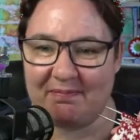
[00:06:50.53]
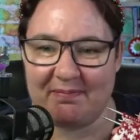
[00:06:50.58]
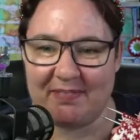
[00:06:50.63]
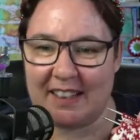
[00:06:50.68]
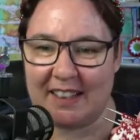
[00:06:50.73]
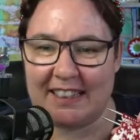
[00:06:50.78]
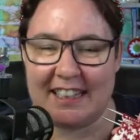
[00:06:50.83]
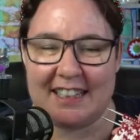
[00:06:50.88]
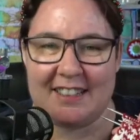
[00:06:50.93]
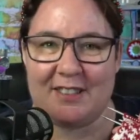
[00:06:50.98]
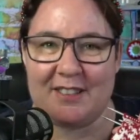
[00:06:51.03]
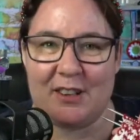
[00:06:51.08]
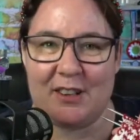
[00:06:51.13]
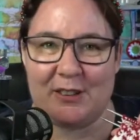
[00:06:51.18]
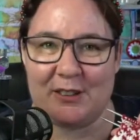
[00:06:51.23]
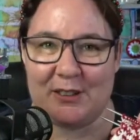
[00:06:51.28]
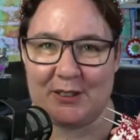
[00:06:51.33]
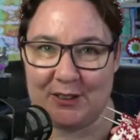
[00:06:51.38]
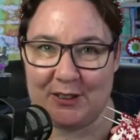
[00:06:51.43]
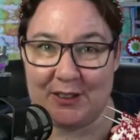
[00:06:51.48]
Let's not
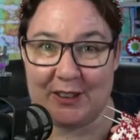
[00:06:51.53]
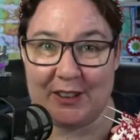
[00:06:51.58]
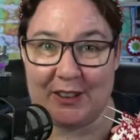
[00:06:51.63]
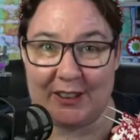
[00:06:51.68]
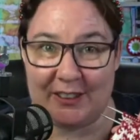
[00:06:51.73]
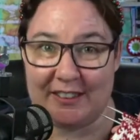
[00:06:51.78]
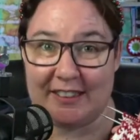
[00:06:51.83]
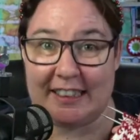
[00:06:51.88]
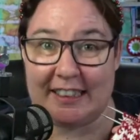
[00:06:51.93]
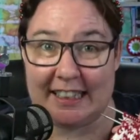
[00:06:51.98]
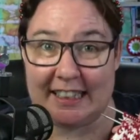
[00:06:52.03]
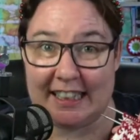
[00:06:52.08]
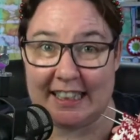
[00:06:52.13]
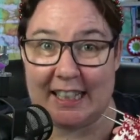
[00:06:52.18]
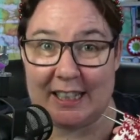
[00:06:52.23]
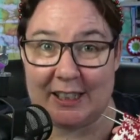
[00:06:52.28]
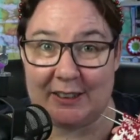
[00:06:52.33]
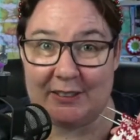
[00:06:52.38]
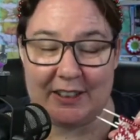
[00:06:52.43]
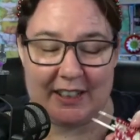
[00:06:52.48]
look too closely at the
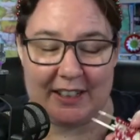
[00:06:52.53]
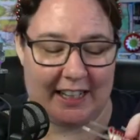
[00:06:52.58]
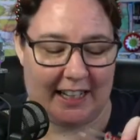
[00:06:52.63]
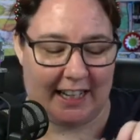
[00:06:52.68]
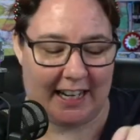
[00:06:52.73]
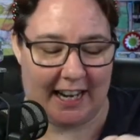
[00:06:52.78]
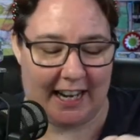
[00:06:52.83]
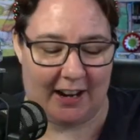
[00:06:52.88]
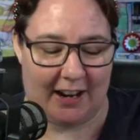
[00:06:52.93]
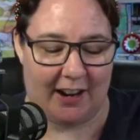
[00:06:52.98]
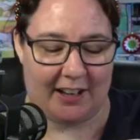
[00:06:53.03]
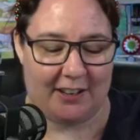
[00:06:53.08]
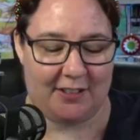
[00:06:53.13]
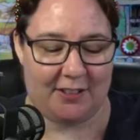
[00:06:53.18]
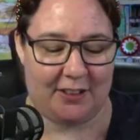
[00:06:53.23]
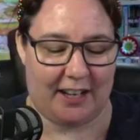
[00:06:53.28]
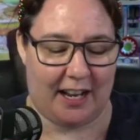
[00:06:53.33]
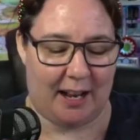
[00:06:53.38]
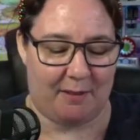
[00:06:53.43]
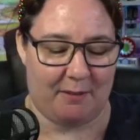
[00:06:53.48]
colour work, okay? I
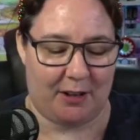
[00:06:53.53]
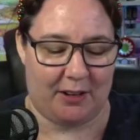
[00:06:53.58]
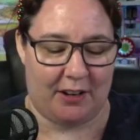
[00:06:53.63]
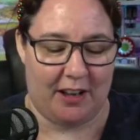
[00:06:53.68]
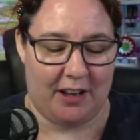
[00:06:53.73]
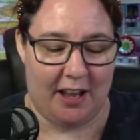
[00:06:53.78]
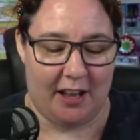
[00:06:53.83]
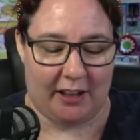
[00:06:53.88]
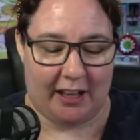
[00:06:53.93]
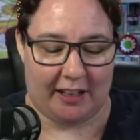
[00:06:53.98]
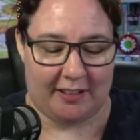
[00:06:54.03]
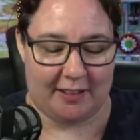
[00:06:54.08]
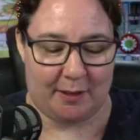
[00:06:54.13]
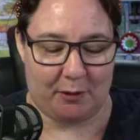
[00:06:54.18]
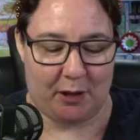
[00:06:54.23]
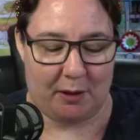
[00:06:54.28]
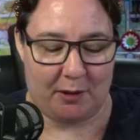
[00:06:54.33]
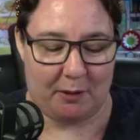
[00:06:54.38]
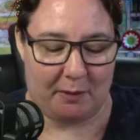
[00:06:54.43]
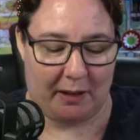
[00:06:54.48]
do come, like
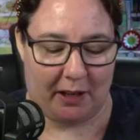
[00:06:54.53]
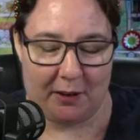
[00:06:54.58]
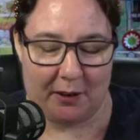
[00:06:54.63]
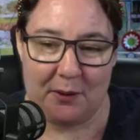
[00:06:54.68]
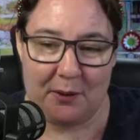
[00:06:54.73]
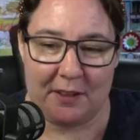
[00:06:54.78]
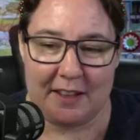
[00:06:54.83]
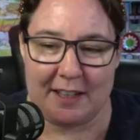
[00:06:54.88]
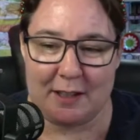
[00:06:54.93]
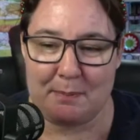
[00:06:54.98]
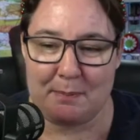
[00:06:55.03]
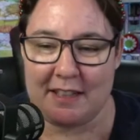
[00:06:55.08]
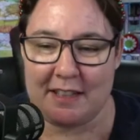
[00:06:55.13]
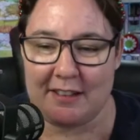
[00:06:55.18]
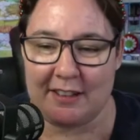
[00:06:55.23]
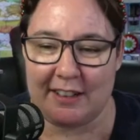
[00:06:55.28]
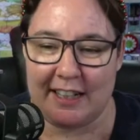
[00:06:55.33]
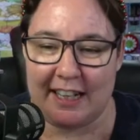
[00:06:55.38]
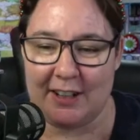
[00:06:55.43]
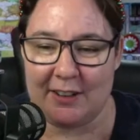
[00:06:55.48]
sometimes I'll be like, oh, this bit's
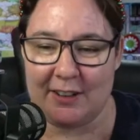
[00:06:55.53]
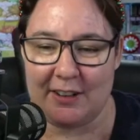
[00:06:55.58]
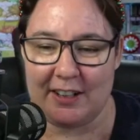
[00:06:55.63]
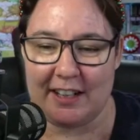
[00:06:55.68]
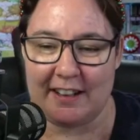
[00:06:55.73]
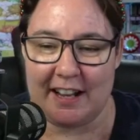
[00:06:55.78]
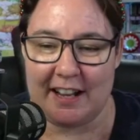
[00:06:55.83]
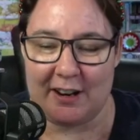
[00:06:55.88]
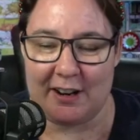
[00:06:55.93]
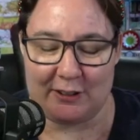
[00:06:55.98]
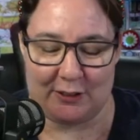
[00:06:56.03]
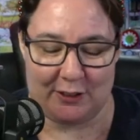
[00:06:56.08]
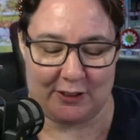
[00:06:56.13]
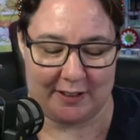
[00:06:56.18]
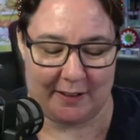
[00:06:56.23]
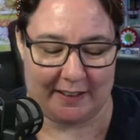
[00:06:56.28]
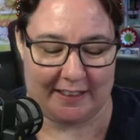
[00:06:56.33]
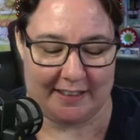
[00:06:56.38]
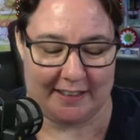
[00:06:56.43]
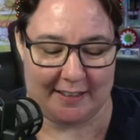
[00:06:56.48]
looking good, and then I'll do
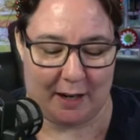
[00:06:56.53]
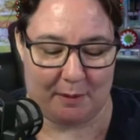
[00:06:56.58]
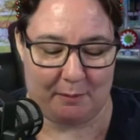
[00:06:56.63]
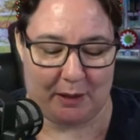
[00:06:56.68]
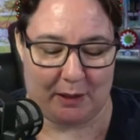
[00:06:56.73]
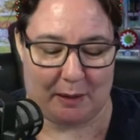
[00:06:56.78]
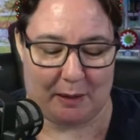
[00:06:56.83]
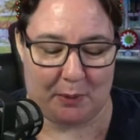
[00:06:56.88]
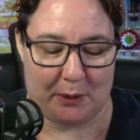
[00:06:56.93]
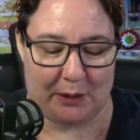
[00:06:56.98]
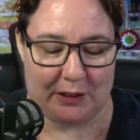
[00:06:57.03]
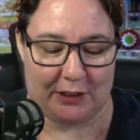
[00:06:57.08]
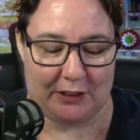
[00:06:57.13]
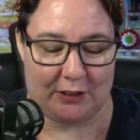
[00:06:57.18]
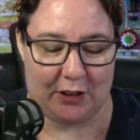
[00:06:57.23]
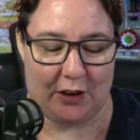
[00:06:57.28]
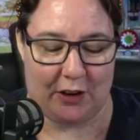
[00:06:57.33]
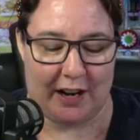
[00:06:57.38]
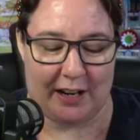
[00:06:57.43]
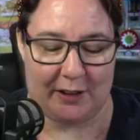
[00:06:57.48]
something dumb like pull it
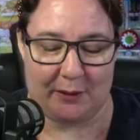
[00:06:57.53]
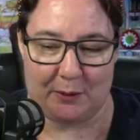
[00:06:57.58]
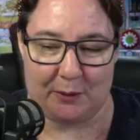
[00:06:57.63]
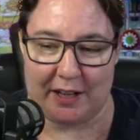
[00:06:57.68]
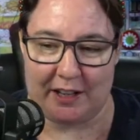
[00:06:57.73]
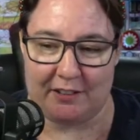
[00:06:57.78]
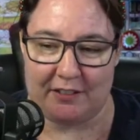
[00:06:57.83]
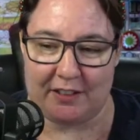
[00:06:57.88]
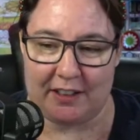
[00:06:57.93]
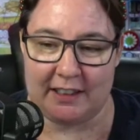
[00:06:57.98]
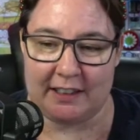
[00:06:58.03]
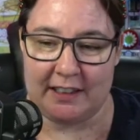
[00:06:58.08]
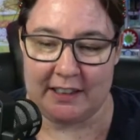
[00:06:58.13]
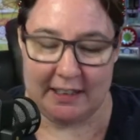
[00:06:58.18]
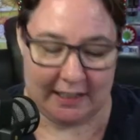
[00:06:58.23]
tight or whatever.